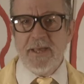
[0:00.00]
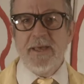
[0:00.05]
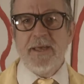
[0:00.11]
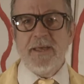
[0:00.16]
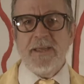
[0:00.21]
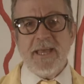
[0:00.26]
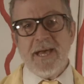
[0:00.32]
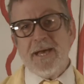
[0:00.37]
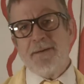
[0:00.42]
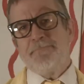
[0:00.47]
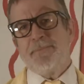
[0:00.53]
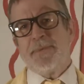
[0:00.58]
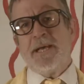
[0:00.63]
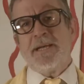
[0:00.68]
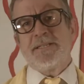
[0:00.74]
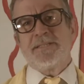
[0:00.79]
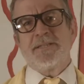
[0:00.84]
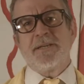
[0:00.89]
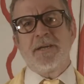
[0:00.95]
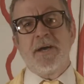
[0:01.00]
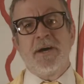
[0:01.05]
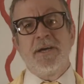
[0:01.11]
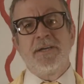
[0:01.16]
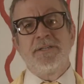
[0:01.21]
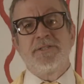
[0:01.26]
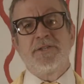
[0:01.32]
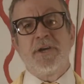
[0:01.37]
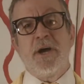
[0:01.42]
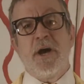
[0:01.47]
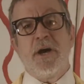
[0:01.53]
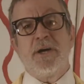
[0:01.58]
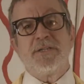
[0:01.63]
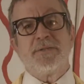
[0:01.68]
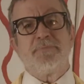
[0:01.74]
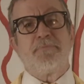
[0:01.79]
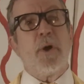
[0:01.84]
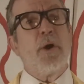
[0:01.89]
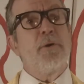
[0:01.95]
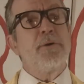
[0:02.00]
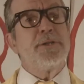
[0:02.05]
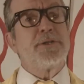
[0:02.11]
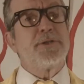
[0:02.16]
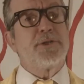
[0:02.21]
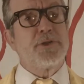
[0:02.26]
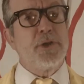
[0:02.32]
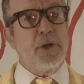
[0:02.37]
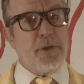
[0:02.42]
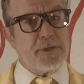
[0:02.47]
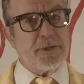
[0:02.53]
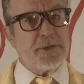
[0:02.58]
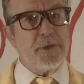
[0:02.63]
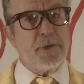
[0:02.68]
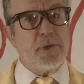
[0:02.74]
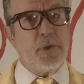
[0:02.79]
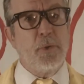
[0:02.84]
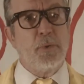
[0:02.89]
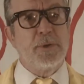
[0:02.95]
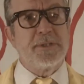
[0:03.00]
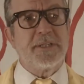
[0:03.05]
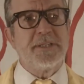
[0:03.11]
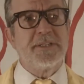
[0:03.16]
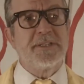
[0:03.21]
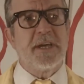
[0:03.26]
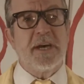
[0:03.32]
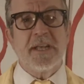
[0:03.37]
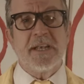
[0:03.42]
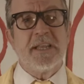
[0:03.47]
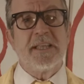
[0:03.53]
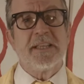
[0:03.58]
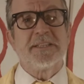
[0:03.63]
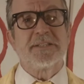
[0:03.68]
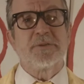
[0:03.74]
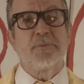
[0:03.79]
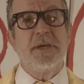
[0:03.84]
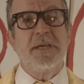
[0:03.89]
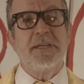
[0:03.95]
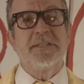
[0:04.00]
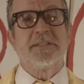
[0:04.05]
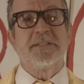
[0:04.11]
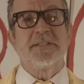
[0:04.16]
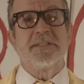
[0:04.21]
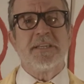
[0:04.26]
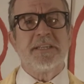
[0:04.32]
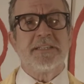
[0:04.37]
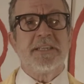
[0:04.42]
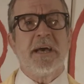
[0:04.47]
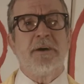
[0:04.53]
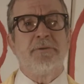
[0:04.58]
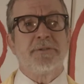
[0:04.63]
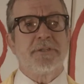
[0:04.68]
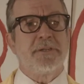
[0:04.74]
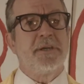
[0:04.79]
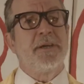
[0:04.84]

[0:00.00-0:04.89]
Yep, that's the guy in charge, Boris Johnson, who was in Dudley this week to set out,